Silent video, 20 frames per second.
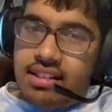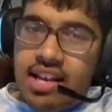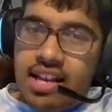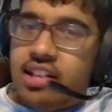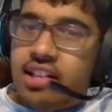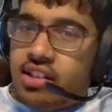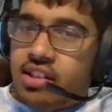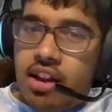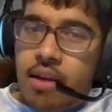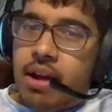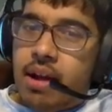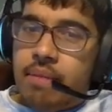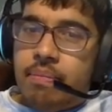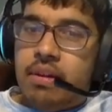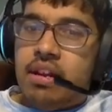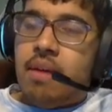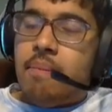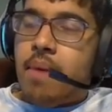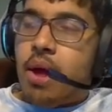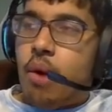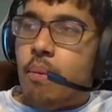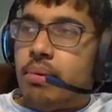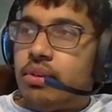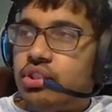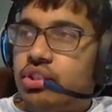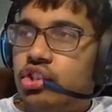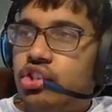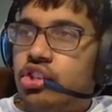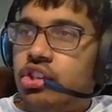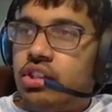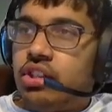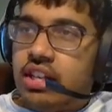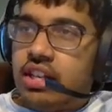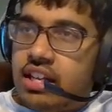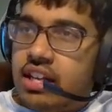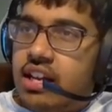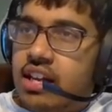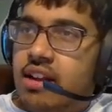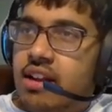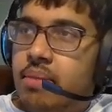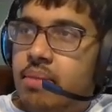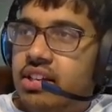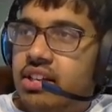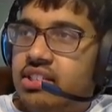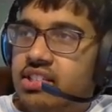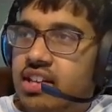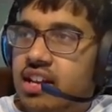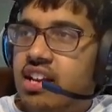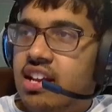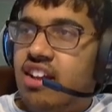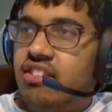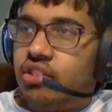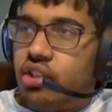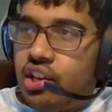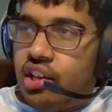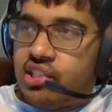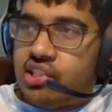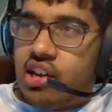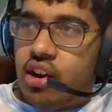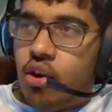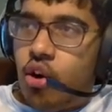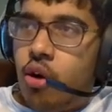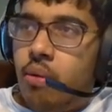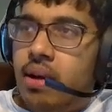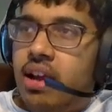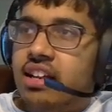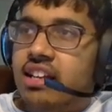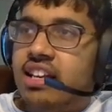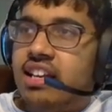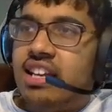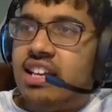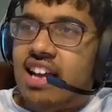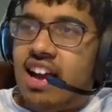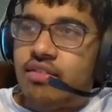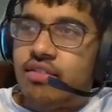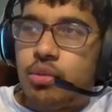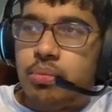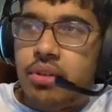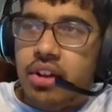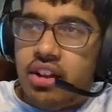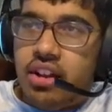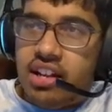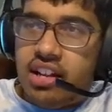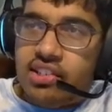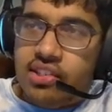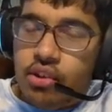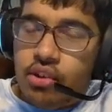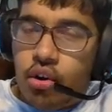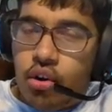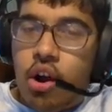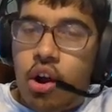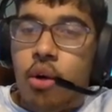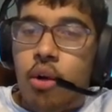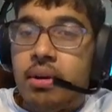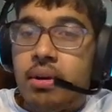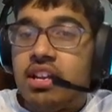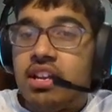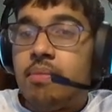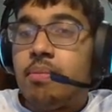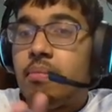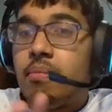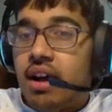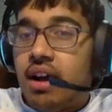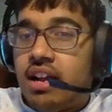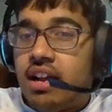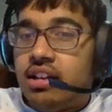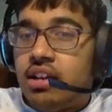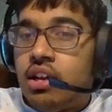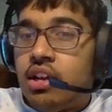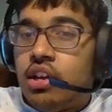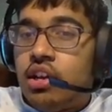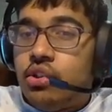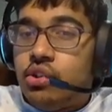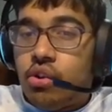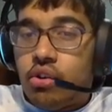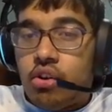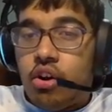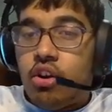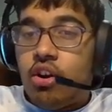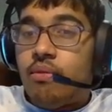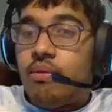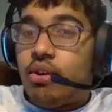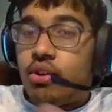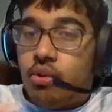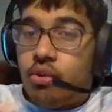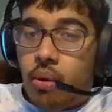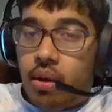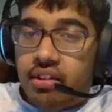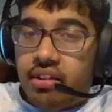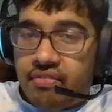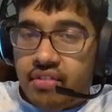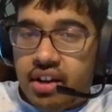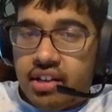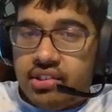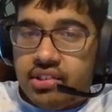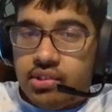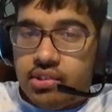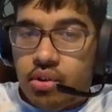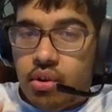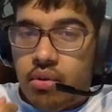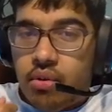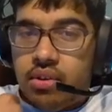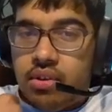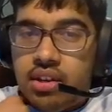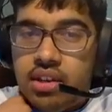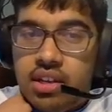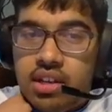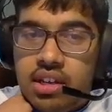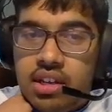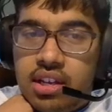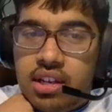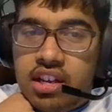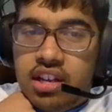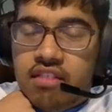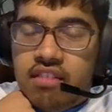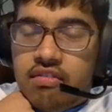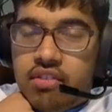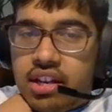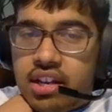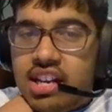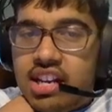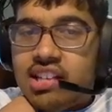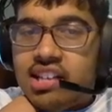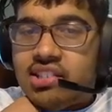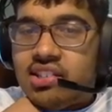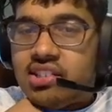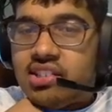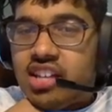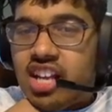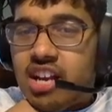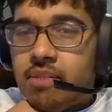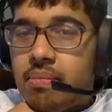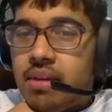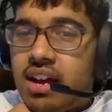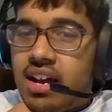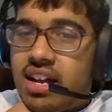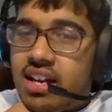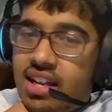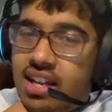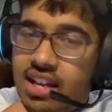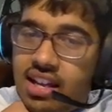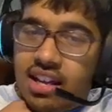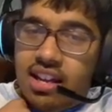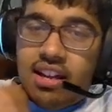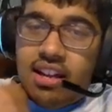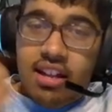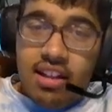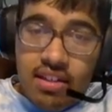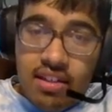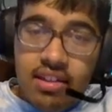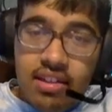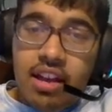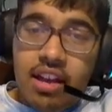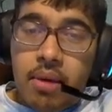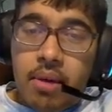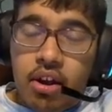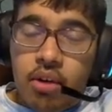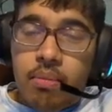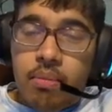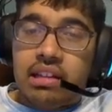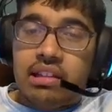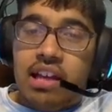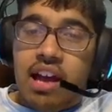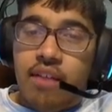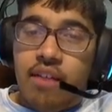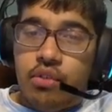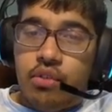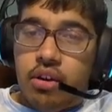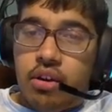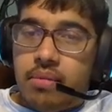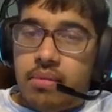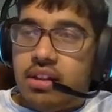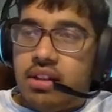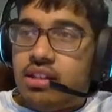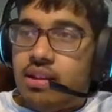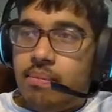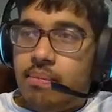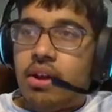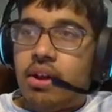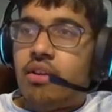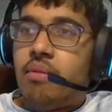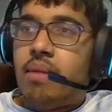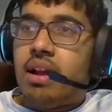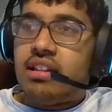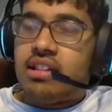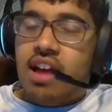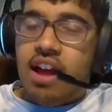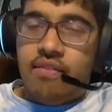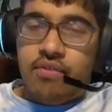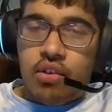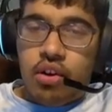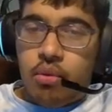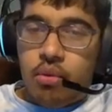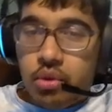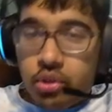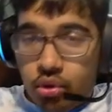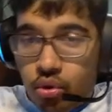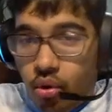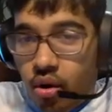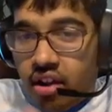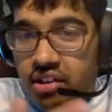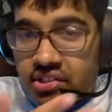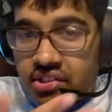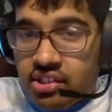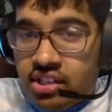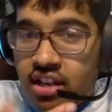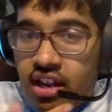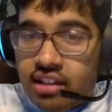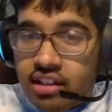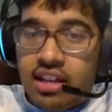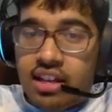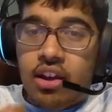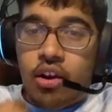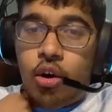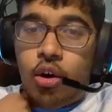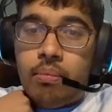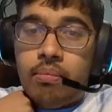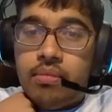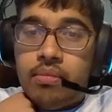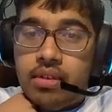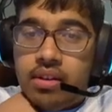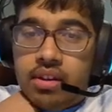Tanzania might be in a better position than Guinea because Guinea have lost at home, and Guinea have to play against DR Congo. But keep in mind, DR Congo have already qualified. So for Guinea, as I said, man, they better make the Afcon. They better make the Afcon with Guirassy at the helm.